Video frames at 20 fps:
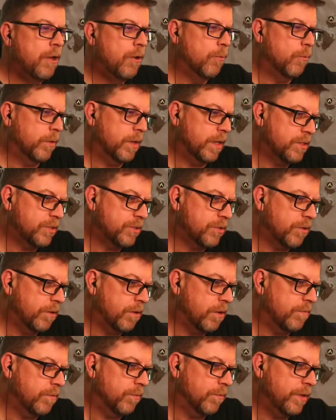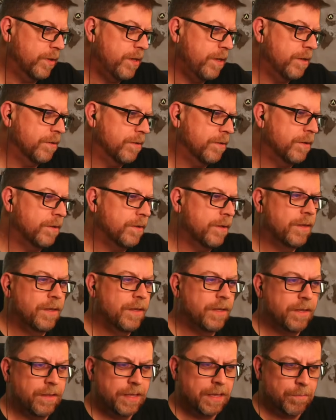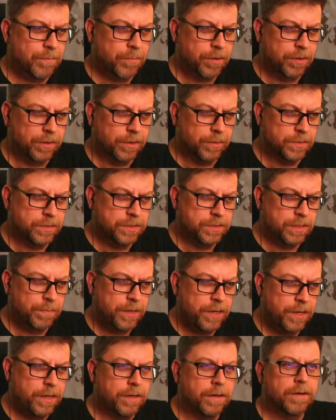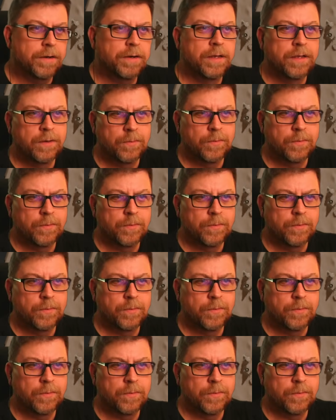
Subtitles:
when I started off over here, that marker was up here.